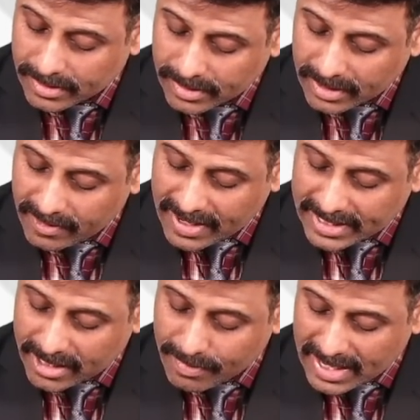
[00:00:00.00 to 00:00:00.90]

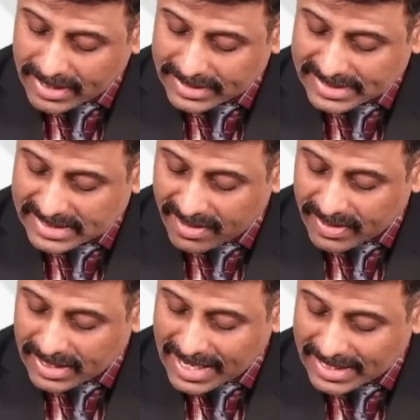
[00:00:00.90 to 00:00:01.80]
divided by
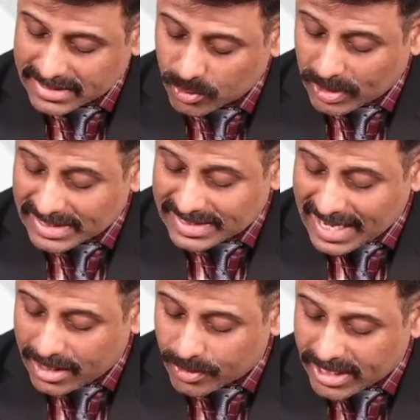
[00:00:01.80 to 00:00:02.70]
7 lakhs. What is
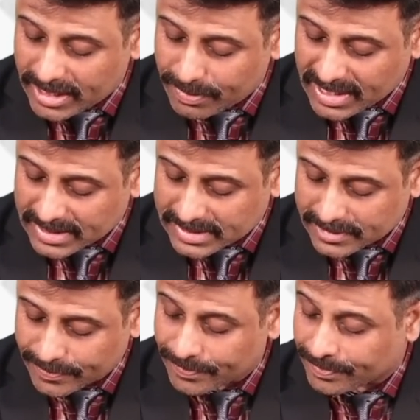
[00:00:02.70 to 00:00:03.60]
diluted EPS?
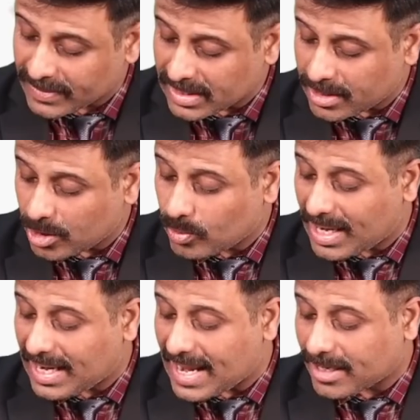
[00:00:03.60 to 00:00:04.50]

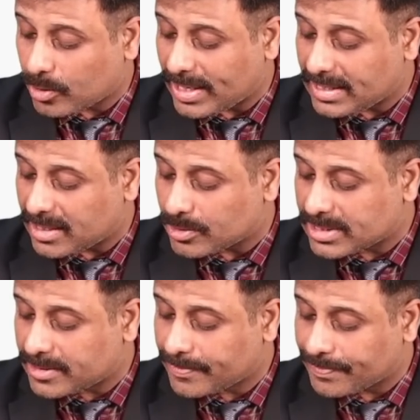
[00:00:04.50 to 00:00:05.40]

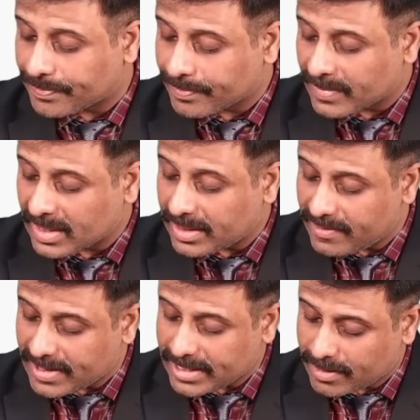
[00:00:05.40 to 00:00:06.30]
12,20,000
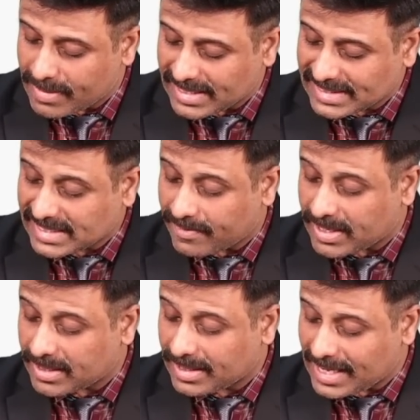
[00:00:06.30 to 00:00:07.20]
divided by
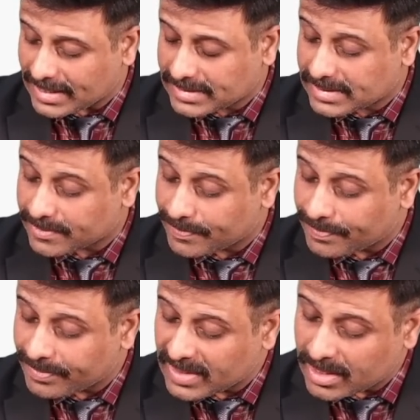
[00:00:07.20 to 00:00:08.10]
7 lakhs.
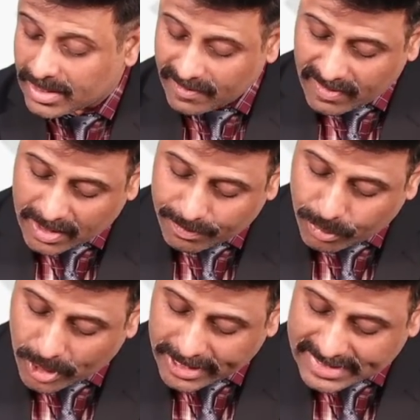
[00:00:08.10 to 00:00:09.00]

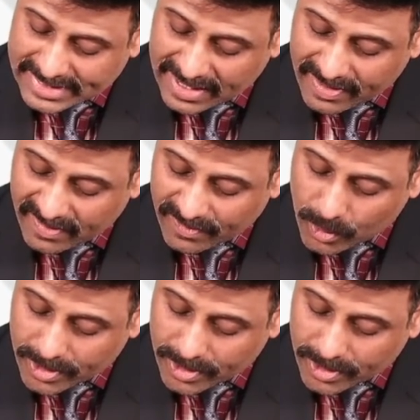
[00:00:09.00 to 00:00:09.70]
1.74.